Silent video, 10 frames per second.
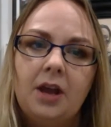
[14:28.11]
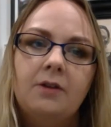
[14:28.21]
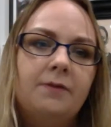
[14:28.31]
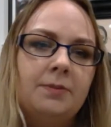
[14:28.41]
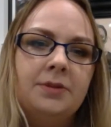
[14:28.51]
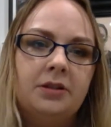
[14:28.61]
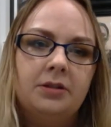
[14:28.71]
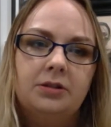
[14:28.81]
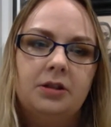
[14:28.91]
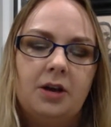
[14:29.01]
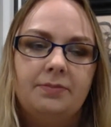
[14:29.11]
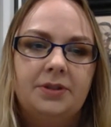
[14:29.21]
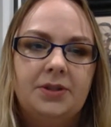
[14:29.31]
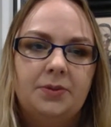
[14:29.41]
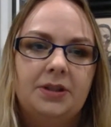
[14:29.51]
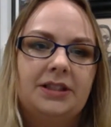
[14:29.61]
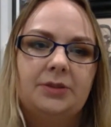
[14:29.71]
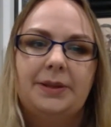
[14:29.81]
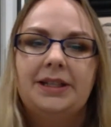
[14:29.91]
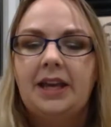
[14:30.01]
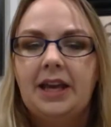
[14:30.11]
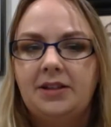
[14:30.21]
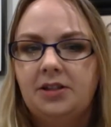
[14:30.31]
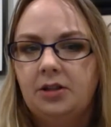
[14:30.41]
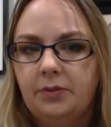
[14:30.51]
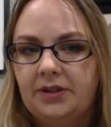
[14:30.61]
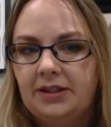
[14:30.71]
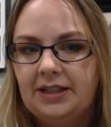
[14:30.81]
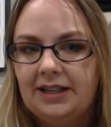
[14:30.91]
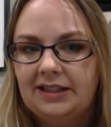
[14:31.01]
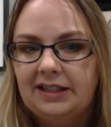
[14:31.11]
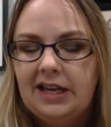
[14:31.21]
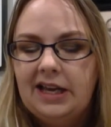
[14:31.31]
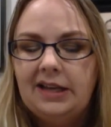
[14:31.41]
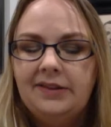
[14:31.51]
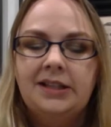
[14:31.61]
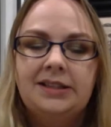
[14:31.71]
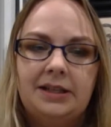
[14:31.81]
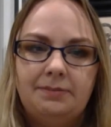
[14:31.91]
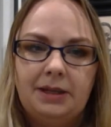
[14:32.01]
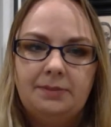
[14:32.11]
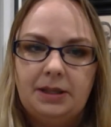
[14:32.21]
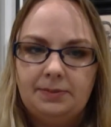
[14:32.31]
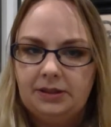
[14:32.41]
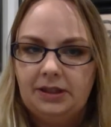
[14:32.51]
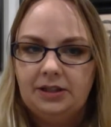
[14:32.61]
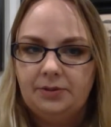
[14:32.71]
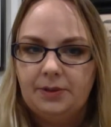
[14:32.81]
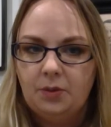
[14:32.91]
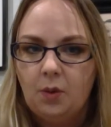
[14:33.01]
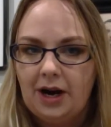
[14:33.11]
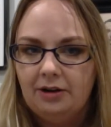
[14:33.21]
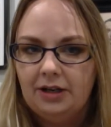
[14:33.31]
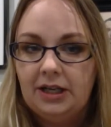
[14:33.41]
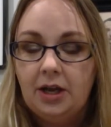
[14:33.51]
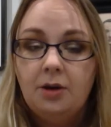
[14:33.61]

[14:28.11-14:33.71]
pharmaceutical companies were a little bit cagier with the data, and that did make people a little bit wary.